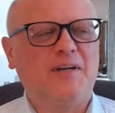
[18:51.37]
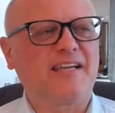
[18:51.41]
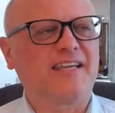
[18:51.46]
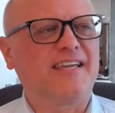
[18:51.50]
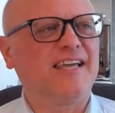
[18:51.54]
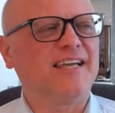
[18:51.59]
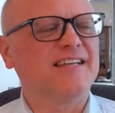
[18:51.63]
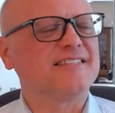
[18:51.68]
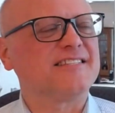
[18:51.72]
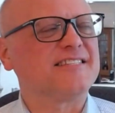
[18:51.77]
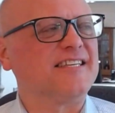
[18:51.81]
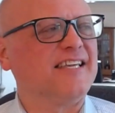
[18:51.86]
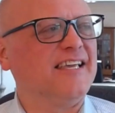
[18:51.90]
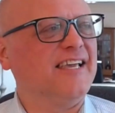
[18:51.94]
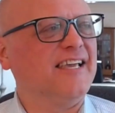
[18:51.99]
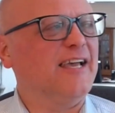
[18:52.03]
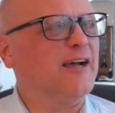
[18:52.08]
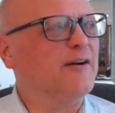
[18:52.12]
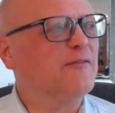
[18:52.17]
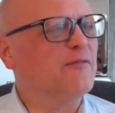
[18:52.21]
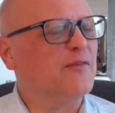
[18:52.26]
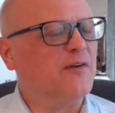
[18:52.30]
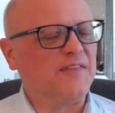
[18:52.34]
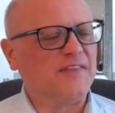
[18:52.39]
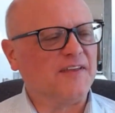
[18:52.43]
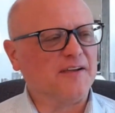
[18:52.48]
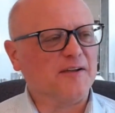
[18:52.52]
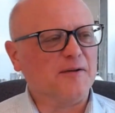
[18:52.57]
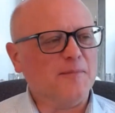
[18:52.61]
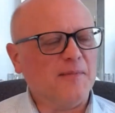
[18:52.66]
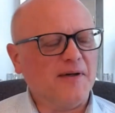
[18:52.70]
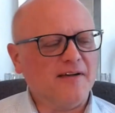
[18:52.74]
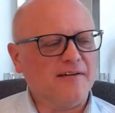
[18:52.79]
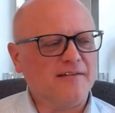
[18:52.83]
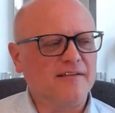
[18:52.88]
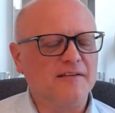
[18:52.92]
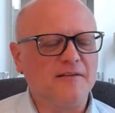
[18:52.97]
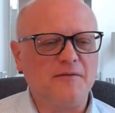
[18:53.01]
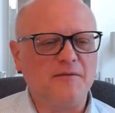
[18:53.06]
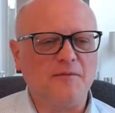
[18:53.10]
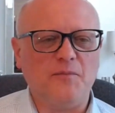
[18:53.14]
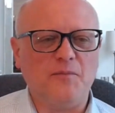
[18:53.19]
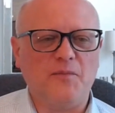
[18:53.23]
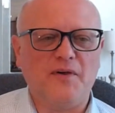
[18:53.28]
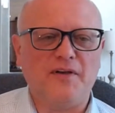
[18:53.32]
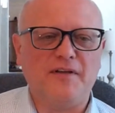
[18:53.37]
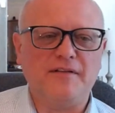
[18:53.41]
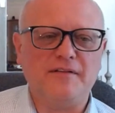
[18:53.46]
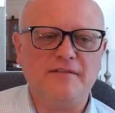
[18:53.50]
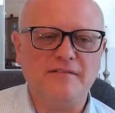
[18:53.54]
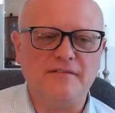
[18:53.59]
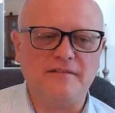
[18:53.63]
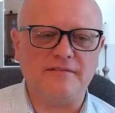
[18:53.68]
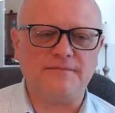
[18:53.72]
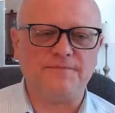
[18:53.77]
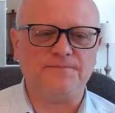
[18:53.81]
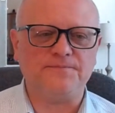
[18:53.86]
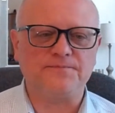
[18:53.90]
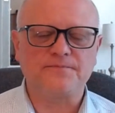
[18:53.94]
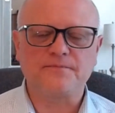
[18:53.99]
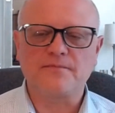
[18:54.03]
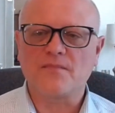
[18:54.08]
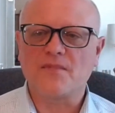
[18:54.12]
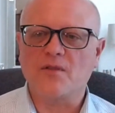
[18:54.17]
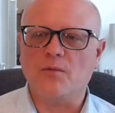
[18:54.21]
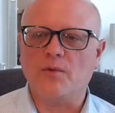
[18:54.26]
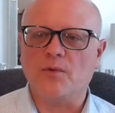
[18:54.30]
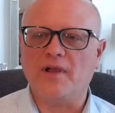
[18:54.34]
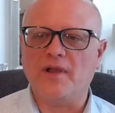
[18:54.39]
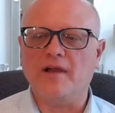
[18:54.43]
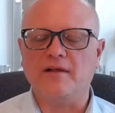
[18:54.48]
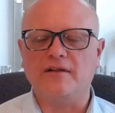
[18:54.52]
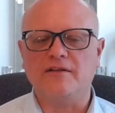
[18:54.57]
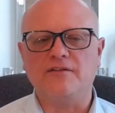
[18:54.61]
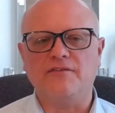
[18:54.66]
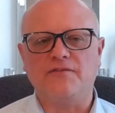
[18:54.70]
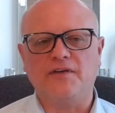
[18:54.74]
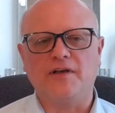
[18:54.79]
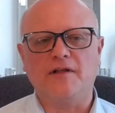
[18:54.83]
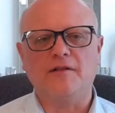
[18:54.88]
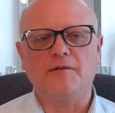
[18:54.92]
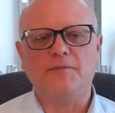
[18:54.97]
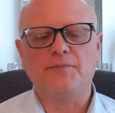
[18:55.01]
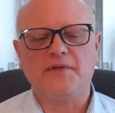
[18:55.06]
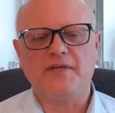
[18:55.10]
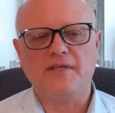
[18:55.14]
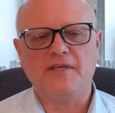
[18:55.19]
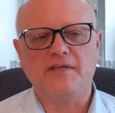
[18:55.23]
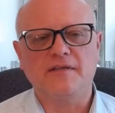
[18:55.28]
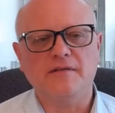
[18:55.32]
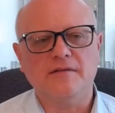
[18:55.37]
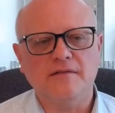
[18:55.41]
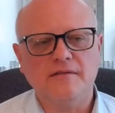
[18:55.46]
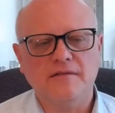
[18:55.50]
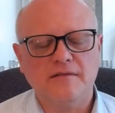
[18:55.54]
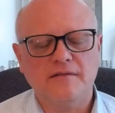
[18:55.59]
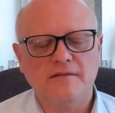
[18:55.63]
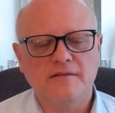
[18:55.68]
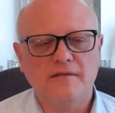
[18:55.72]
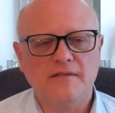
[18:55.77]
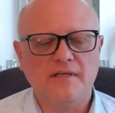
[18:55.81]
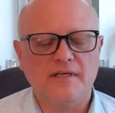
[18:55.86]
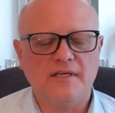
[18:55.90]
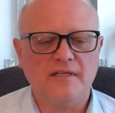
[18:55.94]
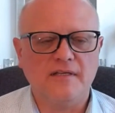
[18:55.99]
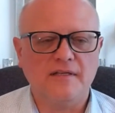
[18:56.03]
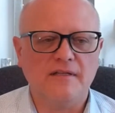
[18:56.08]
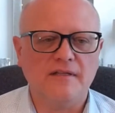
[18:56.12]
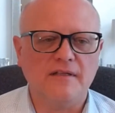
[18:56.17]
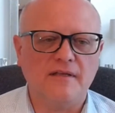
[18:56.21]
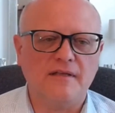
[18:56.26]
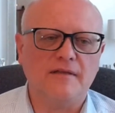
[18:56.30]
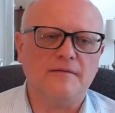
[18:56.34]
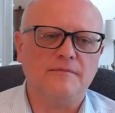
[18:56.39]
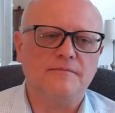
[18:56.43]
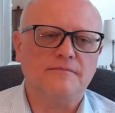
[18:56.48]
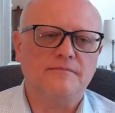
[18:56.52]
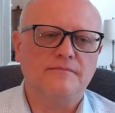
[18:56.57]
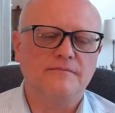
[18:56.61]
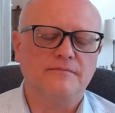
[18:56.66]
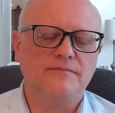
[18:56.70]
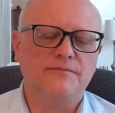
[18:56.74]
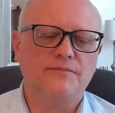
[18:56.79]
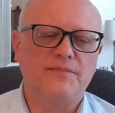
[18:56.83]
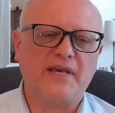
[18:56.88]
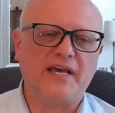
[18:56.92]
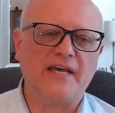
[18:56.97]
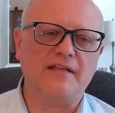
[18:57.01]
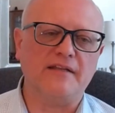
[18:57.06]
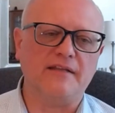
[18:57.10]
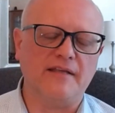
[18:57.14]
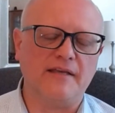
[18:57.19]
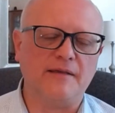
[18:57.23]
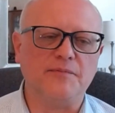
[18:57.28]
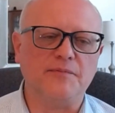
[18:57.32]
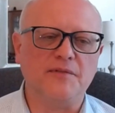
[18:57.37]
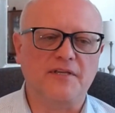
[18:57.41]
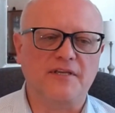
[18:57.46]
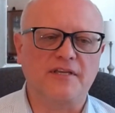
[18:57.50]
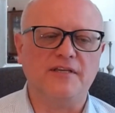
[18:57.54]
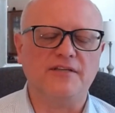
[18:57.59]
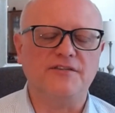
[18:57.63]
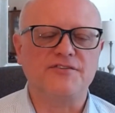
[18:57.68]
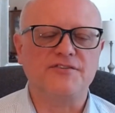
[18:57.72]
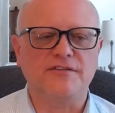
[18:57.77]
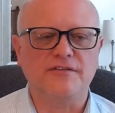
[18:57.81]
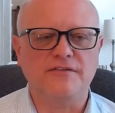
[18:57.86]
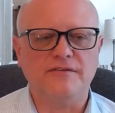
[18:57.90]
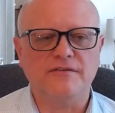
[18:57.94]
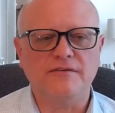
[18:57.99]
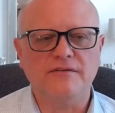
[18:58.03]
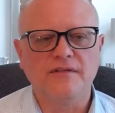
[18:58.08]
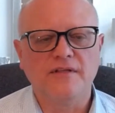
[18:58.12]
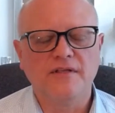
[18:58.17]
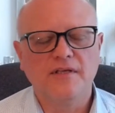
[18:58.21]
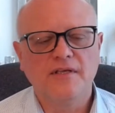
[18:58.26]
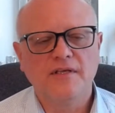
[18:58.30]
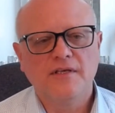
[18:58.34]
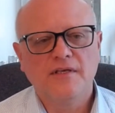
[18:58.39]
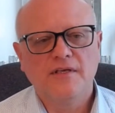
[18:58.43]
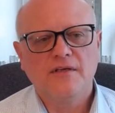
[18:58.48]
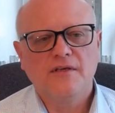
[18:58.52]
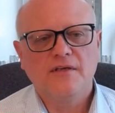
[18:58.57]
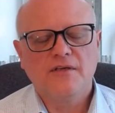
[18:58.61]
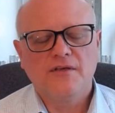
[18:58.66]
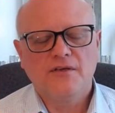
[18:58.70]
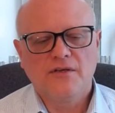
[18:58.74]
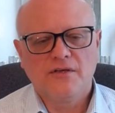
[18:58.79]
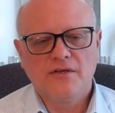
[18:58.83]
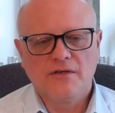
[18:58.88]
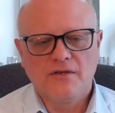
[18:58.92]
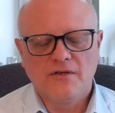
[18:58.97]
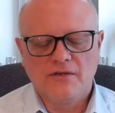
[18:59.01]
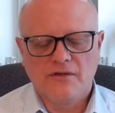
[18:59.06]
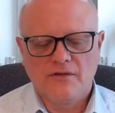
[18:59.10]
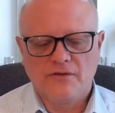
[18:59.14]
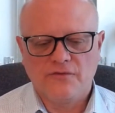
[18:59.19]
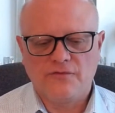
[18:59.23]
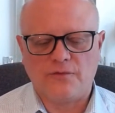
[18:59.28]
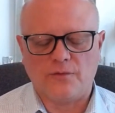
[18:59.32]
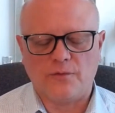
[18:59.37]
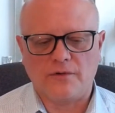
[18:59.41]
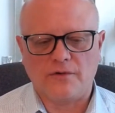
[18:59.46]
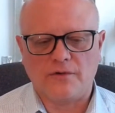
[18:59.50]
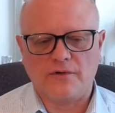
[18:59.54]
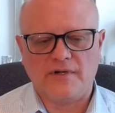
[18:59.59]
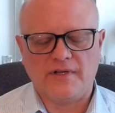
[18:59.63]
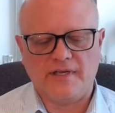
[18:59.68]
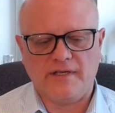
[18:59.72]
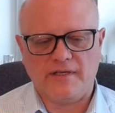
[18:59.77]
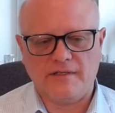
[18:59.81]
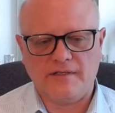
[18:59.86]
I can't say everything about it, but we are developing and patent application for